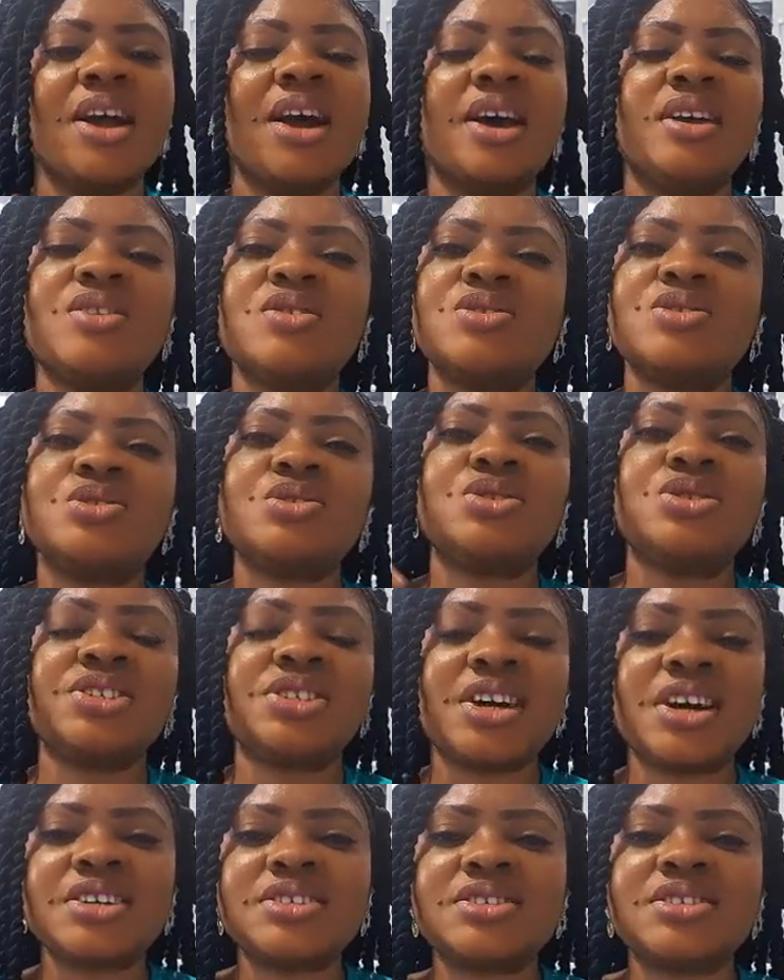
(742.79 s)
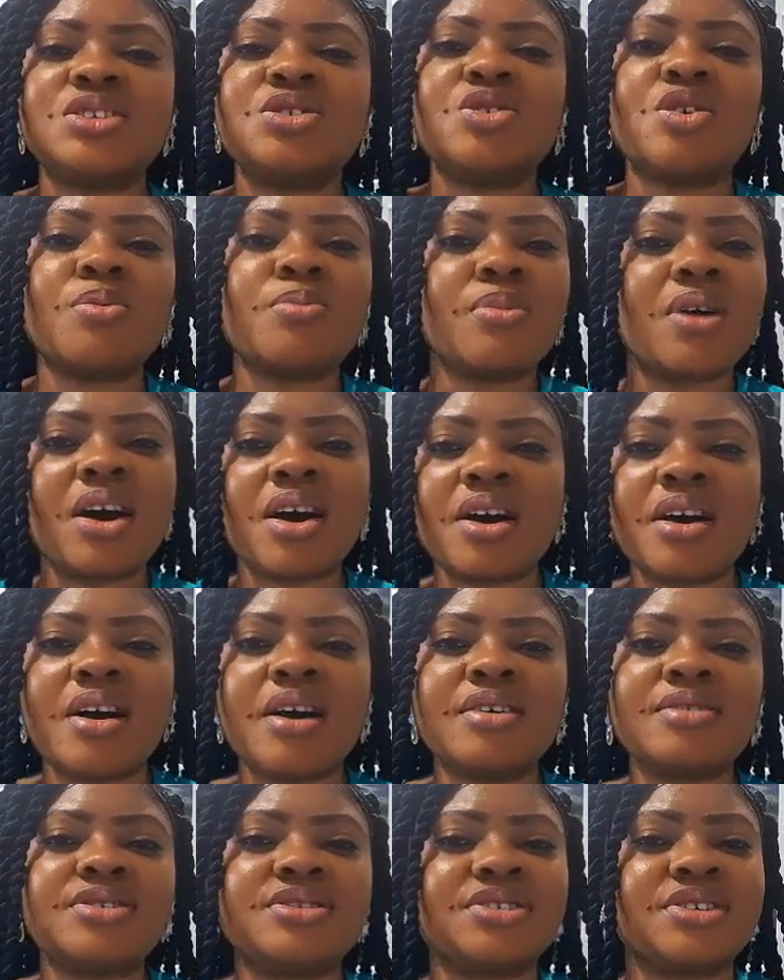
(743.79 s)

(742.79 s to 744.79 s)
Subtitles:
and also chat the normal